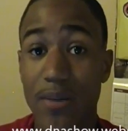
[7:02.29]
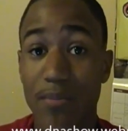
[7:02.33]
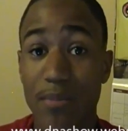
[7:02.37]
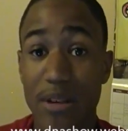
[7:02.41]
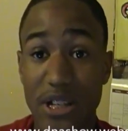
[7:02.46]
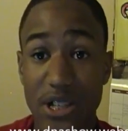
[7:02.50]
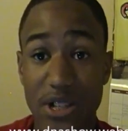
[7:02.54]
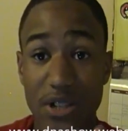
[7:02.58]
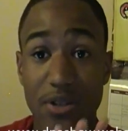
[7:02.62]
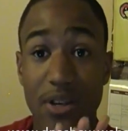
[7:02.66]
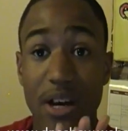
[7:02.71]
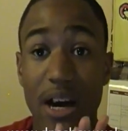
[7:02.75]

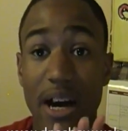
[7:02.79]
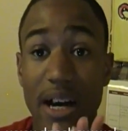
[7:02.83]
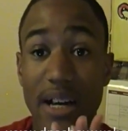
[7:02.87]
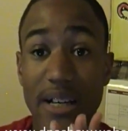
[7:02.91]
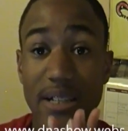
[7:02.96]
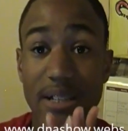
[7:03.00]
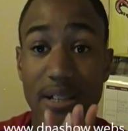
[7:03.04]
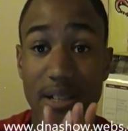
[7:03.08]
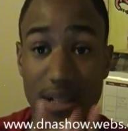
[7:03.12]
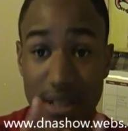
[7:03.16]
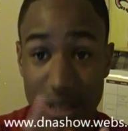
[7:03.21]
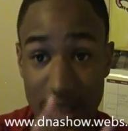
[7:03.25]
make sure you
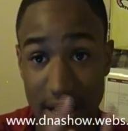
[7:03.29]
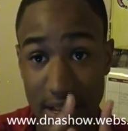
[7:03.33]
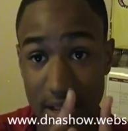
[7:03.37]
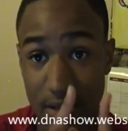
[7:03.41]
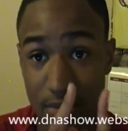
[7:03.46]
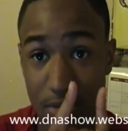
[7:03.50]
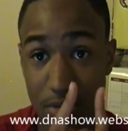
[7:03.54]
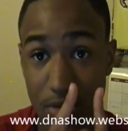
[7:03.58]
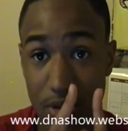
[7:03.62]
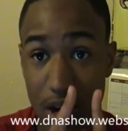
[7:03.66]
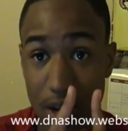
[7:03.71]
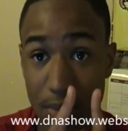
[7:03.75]
guys click that
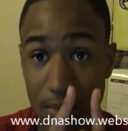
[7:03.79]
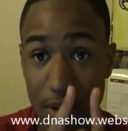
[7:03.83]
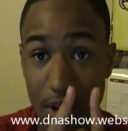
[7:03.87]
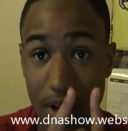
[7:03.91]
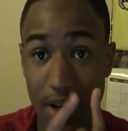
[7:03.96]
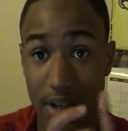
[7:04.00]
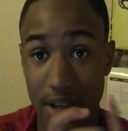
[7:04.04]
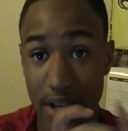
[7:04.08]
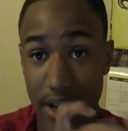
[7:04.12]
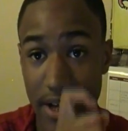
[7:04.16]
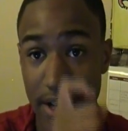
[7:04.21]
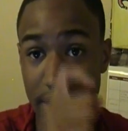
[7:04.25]
subscribe
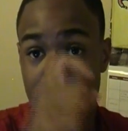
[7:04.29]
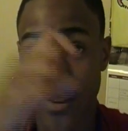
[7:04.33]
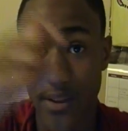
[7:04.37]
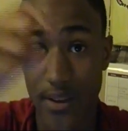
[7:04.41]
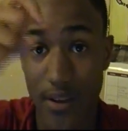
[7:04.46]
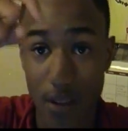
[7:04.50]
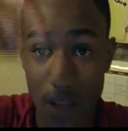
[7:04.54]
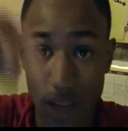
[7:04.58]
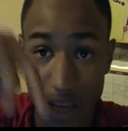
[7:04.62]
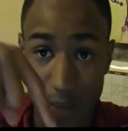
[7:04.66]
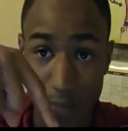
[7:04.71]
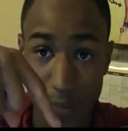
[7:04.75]
button and
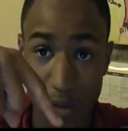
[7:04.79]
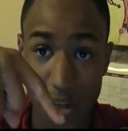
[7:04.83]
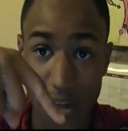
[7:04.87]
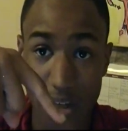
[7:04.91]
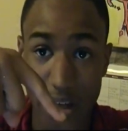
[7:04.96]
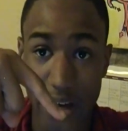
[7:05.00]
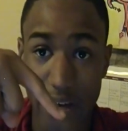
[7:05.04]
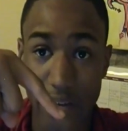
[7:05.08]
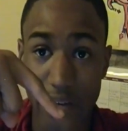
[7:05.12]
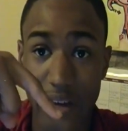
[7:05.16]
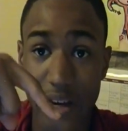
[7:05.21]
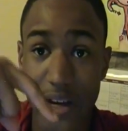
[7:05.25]
the like button
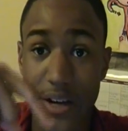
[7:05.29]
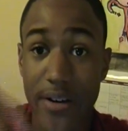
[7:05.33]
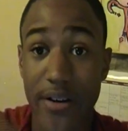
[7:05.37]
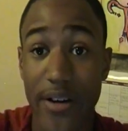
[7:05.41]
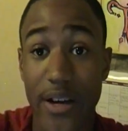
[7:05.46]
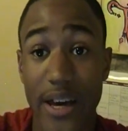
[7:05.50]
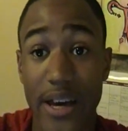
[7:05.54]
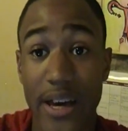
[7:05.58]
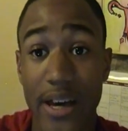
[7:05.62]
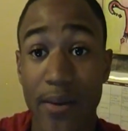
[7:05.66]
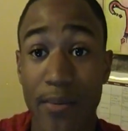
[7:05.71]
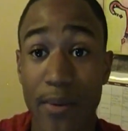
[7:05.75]
down
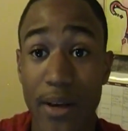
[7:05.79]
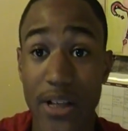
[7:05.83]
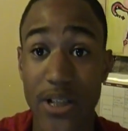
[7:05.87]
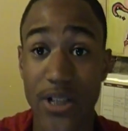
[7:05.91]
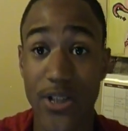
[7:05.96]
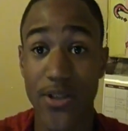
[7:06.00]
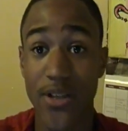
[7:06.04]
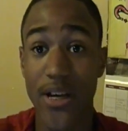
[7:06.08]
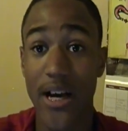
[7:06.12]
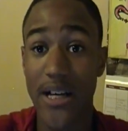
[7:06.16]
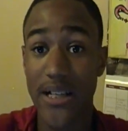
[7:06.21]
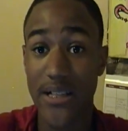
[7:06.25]
there, and make
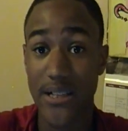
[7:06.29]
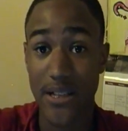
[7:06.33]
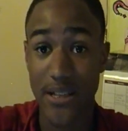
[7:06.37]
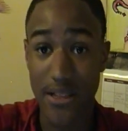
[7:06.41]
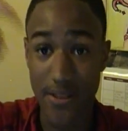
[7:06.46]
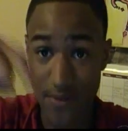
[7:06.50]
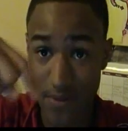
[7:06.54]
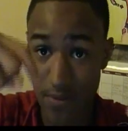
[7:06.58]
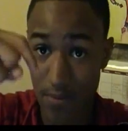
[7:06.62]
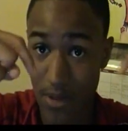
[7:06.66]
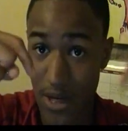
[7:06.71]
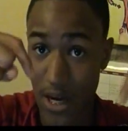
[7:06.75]
sure you guys
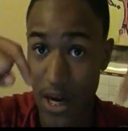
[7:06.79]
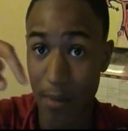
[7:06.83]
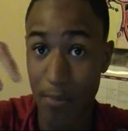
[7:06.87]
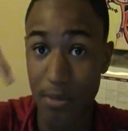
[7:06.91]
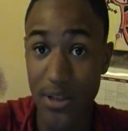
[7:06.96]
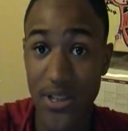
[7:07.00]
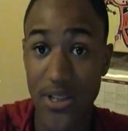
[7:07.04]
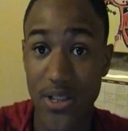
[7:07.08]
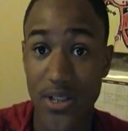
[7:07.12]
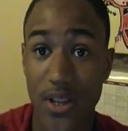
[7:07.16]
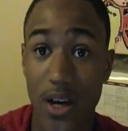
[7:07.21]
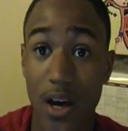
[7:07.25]
leave some
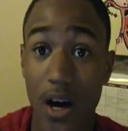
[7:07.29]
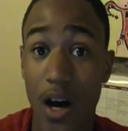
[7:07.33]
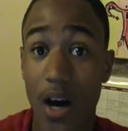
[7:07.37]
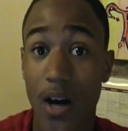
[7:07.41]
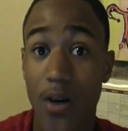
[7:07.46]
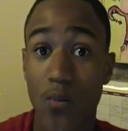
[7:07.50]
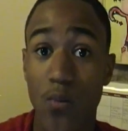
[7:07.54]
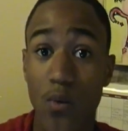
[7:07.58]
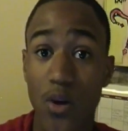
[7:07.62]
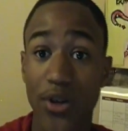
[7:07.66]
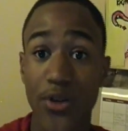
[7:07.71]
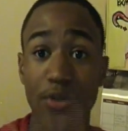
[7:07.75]
comments
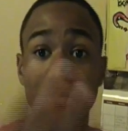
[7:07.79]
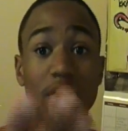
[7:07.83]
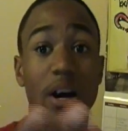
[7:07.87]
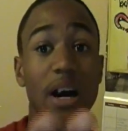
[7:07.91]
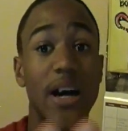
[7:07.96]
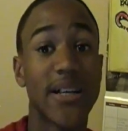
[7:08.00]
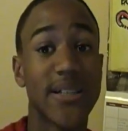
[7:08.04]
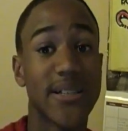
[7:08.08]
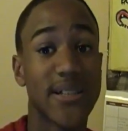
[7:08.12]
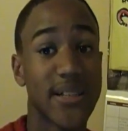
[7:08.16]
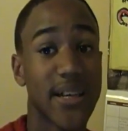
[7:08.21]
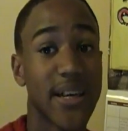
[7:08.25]
on what you
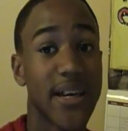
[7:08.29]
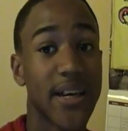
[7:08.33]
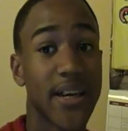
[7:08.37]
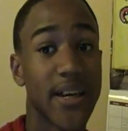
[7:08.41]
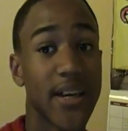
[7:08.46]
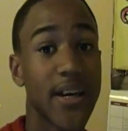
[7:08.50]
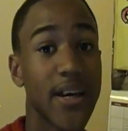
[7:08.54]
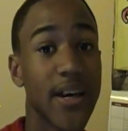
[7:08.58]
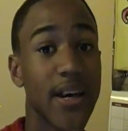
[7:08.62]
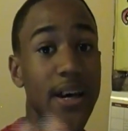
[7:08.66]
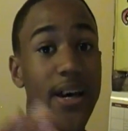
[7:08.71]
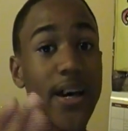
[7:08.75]
guys
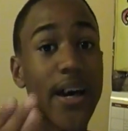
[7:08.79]
think